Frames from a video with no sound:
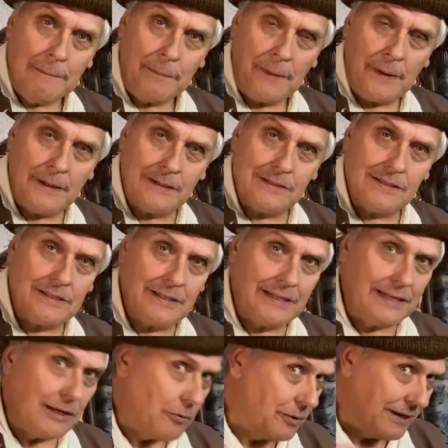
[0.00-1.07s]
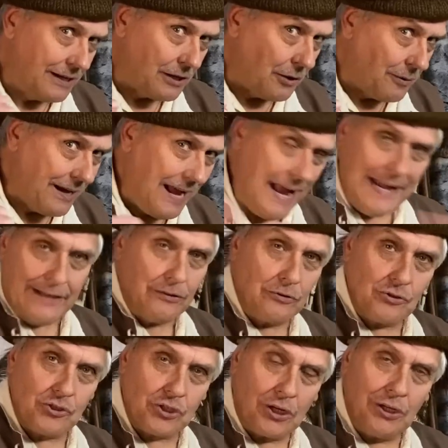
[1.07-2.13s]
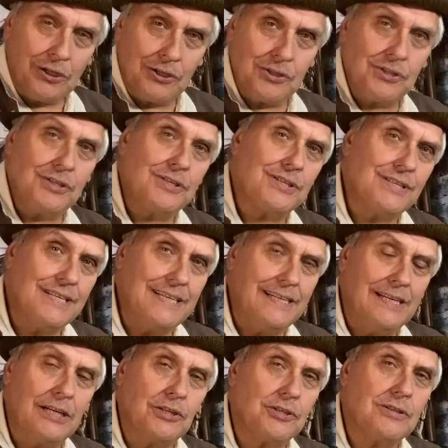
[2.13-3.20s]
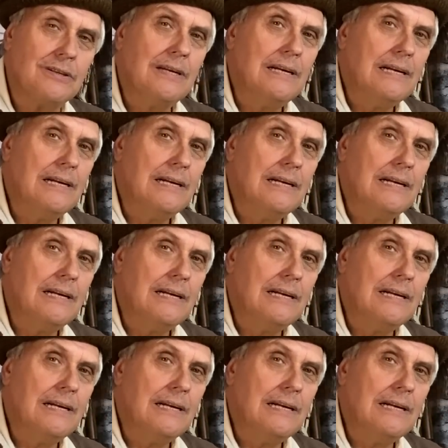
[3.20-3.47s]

Yeah, so they don't want to go a head-on charge into the English.